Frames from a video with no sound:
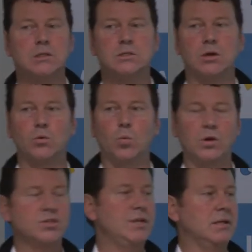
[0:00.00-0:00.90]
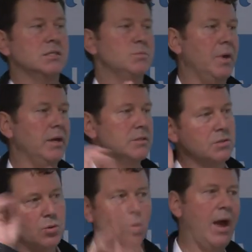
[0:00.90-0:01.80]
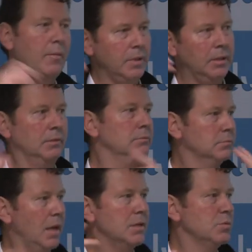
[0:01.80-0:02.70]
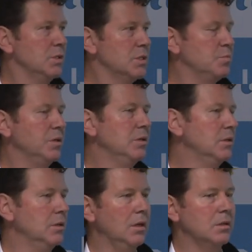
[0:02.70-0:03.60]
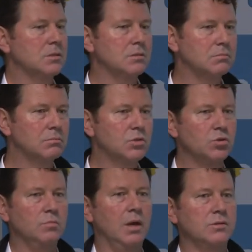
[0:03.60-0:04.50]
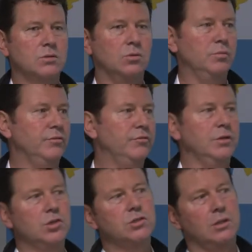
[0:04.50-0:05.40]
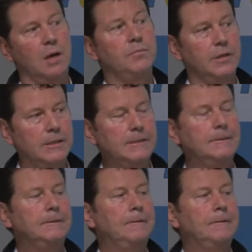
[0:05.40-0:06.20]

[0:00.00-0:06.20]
So watch that space. It's all happening as we speak. In the next two months it'll all be finished and up there,